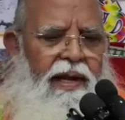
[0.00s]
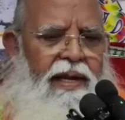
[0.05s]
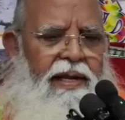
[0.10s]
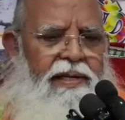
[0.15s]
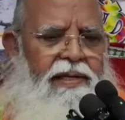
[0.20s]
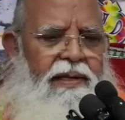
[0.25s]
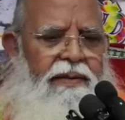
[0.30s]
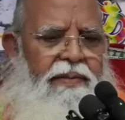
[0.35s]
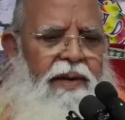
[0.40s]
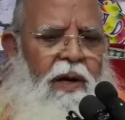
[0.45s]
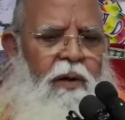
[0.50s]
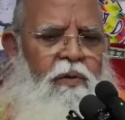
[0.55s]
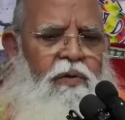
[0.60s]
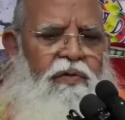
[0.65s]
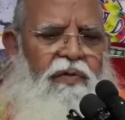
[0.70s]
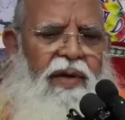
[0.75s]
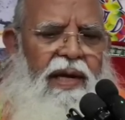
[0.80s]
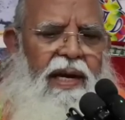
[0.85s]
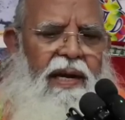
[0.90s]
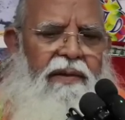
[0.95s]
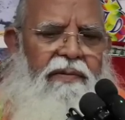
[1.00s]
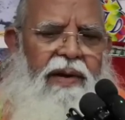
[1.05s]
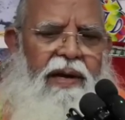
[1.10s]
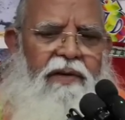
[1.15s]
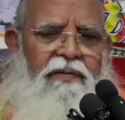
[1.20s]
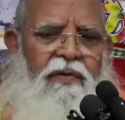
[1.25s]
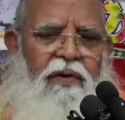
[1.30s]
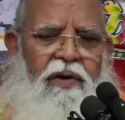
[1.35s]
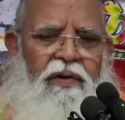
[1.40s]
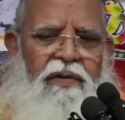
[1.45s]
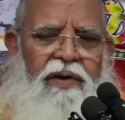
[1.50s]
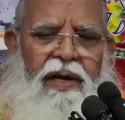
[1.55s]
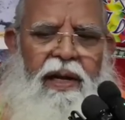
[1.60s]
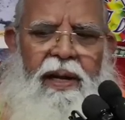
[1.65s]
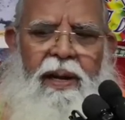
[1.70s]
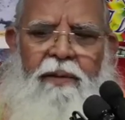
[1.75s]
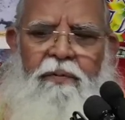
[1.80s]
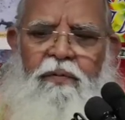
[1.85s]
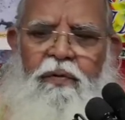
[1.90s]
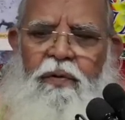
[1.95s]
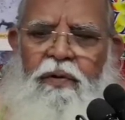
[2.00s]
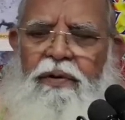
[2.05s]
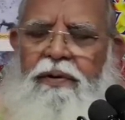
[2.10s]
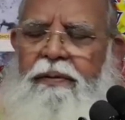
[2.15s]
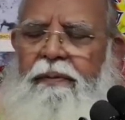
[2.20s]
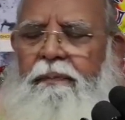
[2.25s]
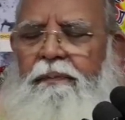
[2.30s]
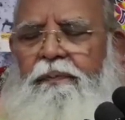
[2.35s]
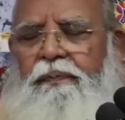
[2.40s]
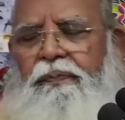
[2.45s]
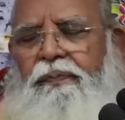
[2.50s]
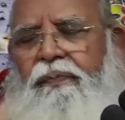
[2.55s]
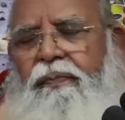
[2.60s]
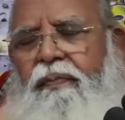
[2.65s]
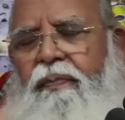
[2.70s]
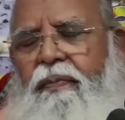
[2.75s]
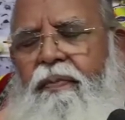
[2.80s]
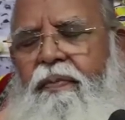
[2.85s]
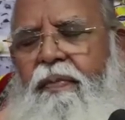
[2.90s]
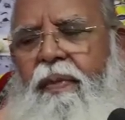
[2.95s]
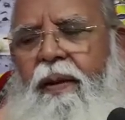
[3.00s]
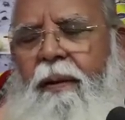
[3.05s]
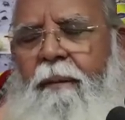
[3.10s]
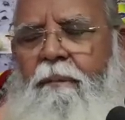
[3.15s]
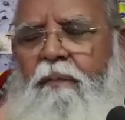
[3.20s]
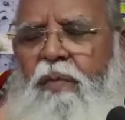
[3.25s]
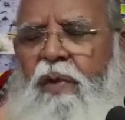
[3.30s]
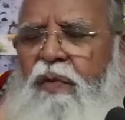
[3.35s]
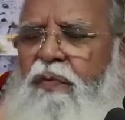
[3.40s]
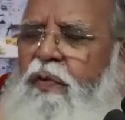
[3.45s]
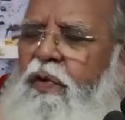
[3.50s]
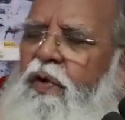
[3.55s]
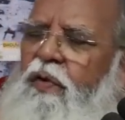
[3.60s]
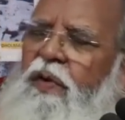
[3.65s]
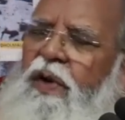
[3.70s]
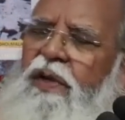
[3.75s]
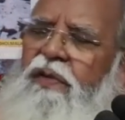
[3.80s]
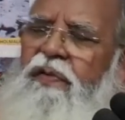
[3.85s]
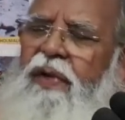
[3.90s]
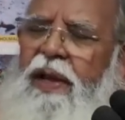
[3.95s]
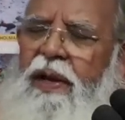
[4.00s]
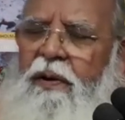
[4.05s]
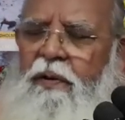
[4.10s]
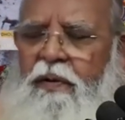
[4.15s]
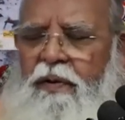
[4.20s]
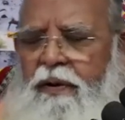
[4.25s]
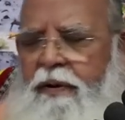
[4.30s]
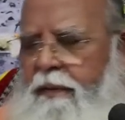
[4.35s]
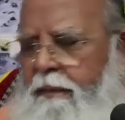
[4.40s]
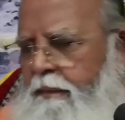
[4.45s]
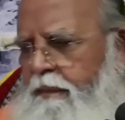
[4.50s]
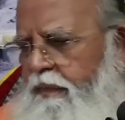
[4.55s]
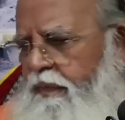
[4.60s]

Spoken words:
in some house when I went for taking food, the food was very good.